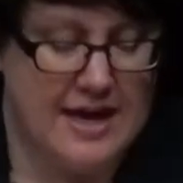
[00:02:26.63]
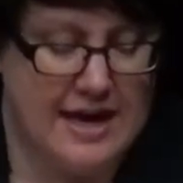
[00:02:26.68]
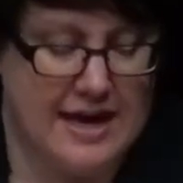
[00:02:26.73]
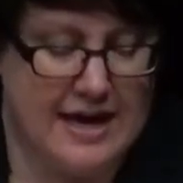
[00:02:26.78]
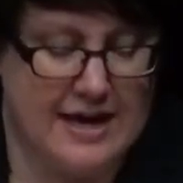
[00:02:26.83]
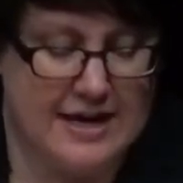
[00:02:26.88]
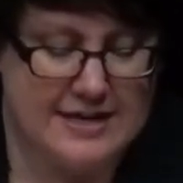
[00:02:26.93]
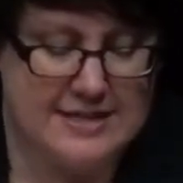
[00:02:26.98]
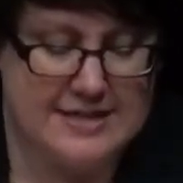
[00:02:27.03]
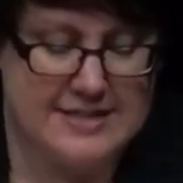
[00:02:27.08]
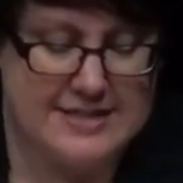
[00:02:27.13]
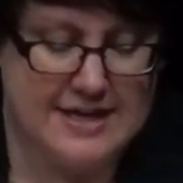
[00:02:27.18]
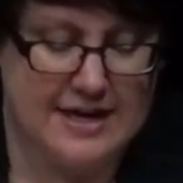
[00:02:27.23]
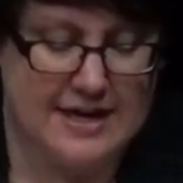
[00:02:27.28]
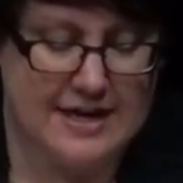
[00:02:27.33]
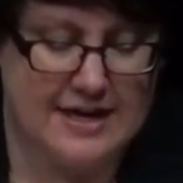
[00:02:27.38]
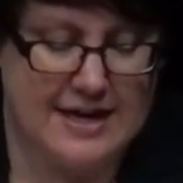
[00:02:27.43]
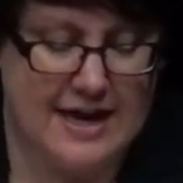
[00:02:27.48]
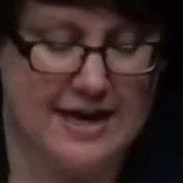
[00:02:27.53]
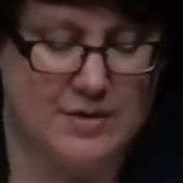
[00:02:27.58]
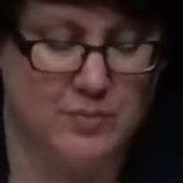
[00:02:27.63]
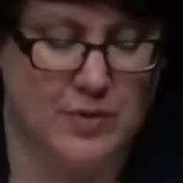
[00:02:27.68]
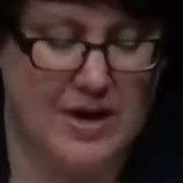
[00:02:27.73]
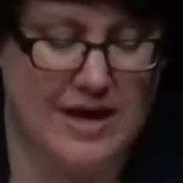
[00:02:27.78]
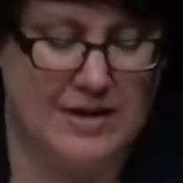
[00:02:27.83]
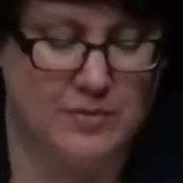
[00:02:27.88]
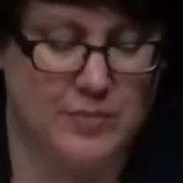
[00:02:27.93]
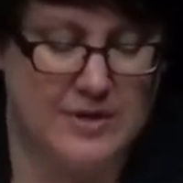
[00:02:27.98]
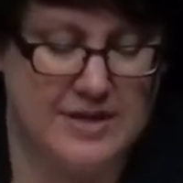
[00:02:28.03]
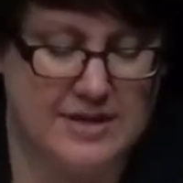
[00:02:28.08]
and
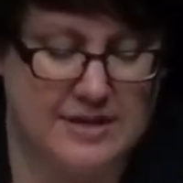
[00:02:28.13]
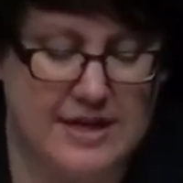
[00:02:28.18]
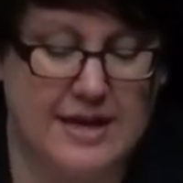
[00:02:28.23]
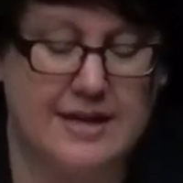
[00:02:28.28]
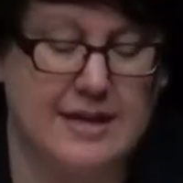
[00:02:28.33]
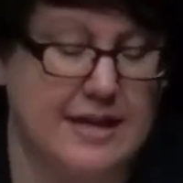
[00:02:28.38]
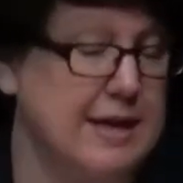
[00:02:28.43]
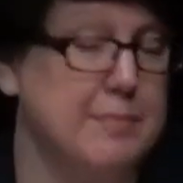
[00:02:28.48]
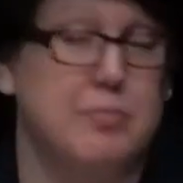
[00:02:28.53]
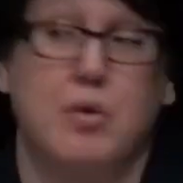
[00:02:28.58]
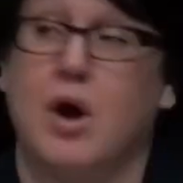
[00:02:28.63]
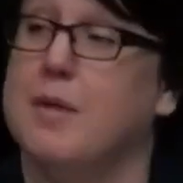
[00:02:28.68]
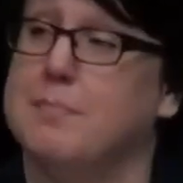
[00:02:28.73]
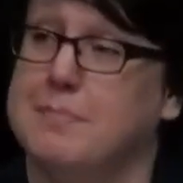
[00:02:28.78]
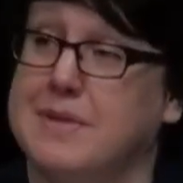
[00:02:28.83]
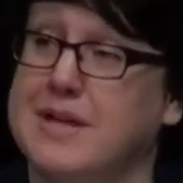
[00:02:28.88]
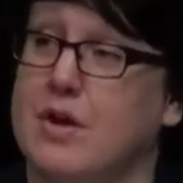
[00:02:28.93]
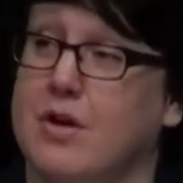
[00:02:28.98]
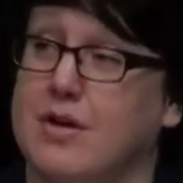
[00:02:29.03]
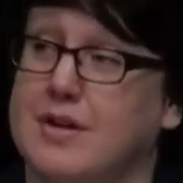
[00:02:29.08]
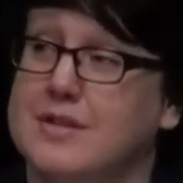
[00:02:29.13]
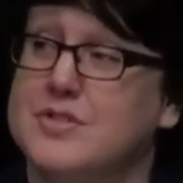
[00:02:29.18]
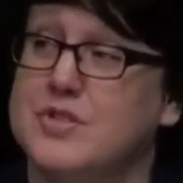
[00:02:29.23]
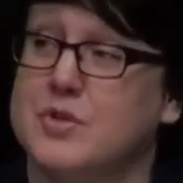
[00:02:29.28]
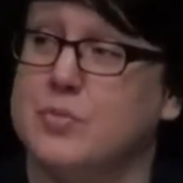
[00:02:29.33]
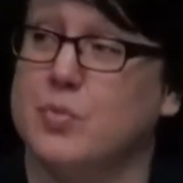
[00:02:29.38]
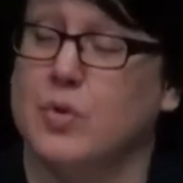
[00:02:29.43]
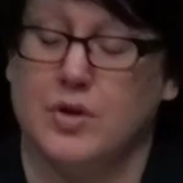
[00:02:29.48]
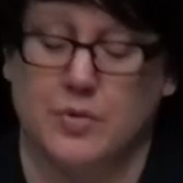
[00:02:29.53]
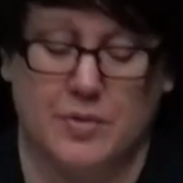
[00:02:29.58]
he brought me on
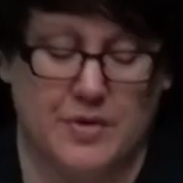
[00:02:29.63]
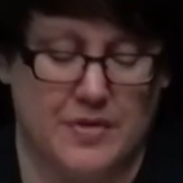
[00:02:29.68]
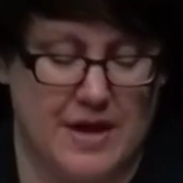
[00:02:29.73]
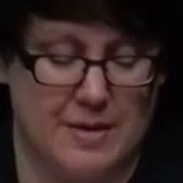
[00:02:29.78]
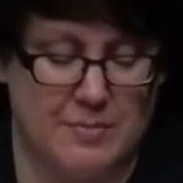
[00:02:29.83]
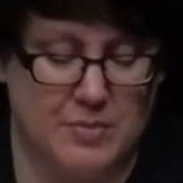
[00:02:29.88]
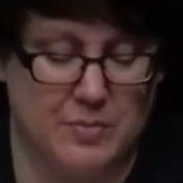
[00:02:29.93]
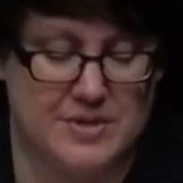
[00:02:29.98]
to work with him,